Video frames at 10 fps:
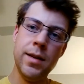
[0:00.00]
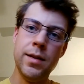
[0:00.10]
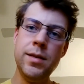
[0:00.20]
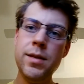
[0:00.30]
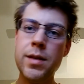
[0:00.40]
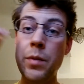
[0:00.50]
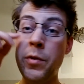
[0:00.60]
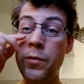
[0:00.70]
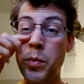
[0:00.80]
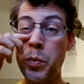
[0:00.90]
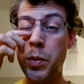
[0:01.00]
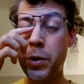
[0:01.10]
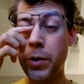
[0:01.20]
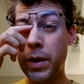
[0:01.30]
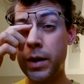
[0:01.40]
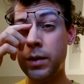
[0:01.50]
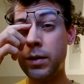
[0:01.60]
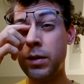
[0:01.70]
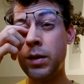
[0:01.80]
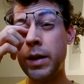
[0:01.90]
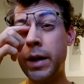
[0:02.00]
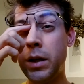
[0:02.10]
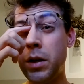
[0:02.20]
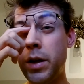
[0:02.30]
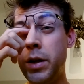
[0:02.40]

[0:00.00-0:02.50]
This is coming from a book that like